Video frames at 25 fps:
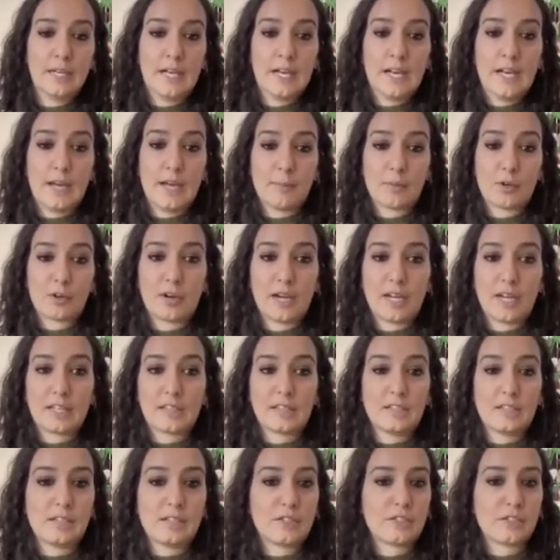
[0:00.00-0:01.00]
um, creating
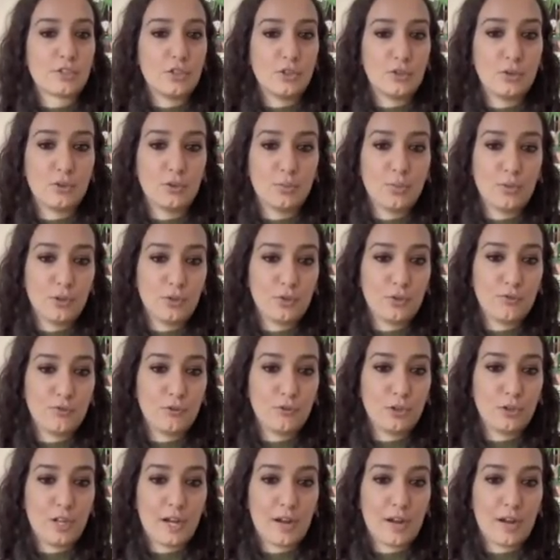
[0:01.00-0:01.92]
these skewed, beautiful,